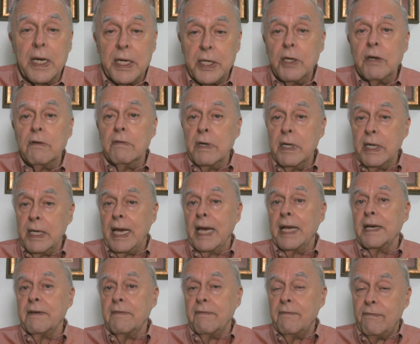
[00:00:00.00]
and you're really
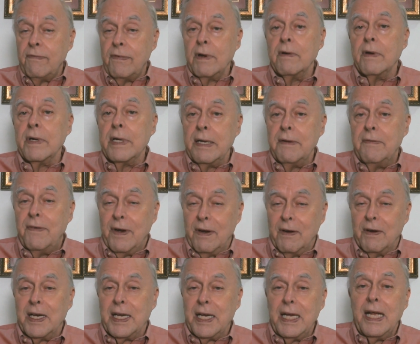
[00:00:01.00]
at a very,
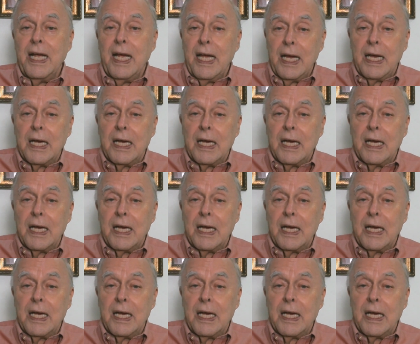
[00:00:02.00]
very